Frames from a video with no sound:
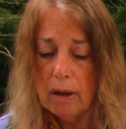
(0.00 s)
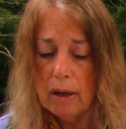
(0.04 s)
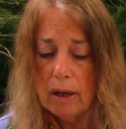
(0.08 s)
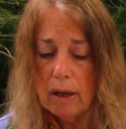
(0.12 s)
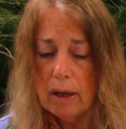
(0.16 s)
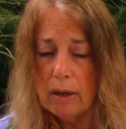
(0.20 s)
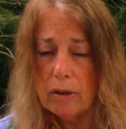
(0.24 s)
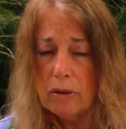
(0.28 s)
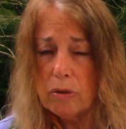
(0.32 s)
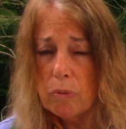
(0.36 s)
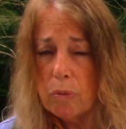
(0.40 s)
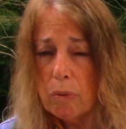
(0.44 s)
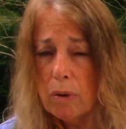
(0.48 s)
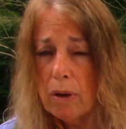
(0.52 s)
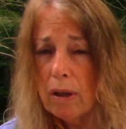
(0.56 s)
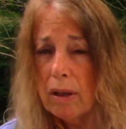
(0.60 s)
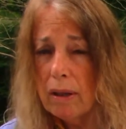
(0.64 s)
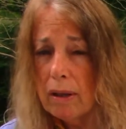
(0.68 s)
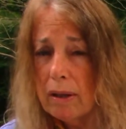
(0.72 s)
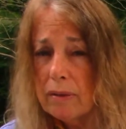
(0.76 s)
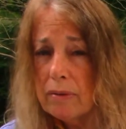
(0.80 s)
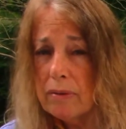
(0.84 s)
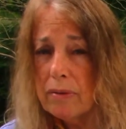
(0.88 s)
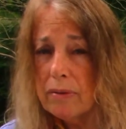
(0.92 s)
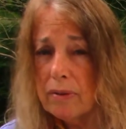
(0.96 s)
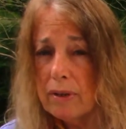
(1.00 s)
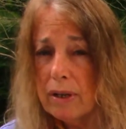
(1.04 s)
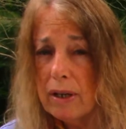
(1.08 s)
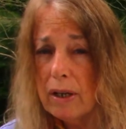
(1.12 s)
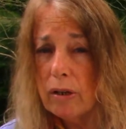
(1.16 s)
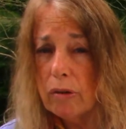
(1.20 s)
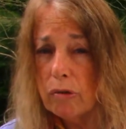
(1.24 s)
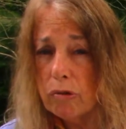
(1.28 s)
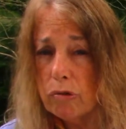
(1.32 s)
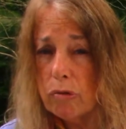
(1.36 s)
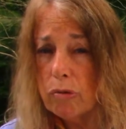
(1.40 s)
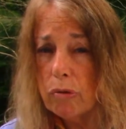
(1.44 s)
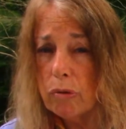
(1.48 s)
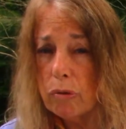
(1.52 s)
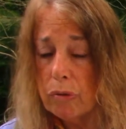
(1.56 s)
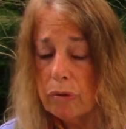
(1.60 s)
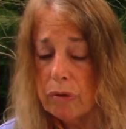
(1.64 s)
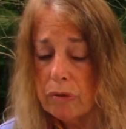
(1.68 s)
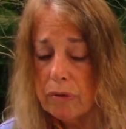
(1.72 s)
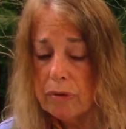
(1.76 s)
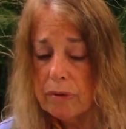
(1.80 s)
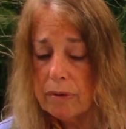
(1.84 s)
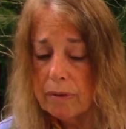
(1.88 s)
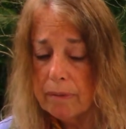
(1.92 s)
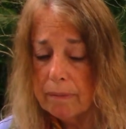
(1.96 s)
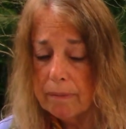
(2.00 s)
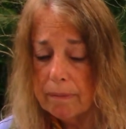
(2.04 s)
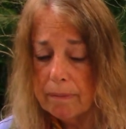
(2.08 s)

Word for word: as well as seeing truths.